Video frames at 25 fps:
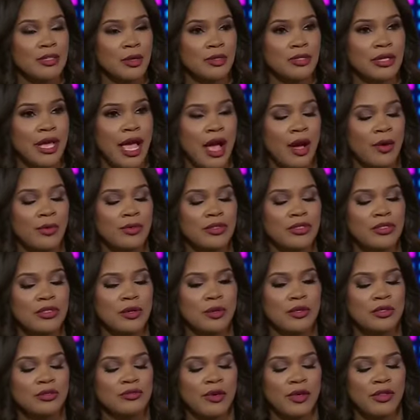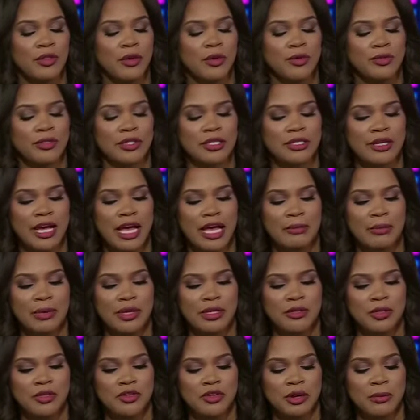Those counts, those
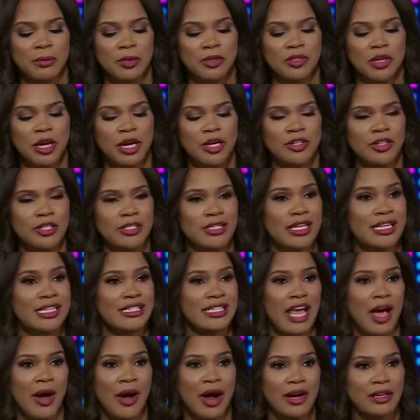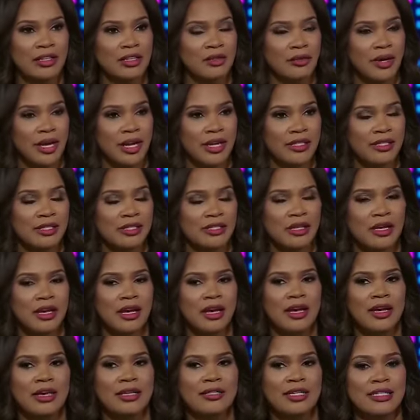indictments, those criminal charges. He's now out of the race.
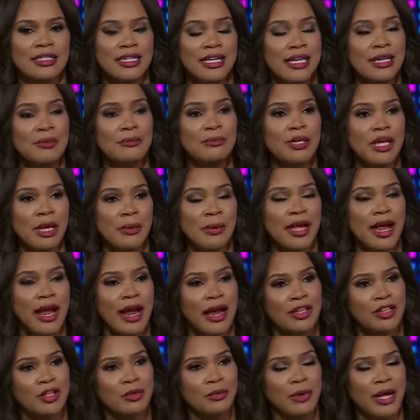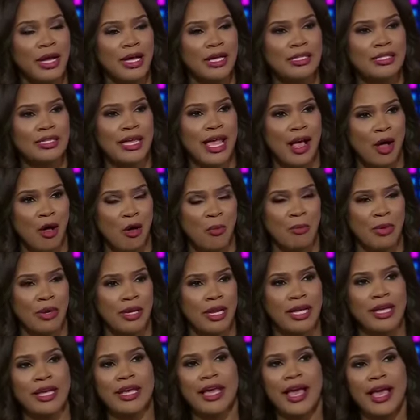Does him getting out of the race help
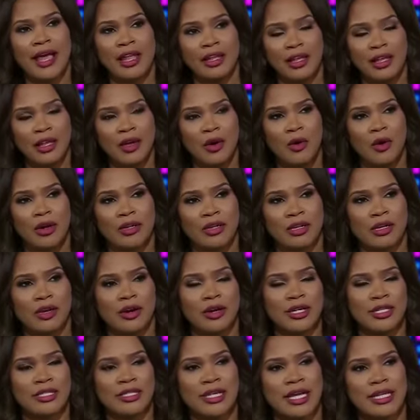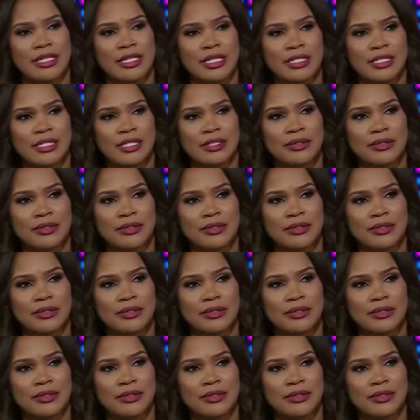Nikki Haley or DeSantis?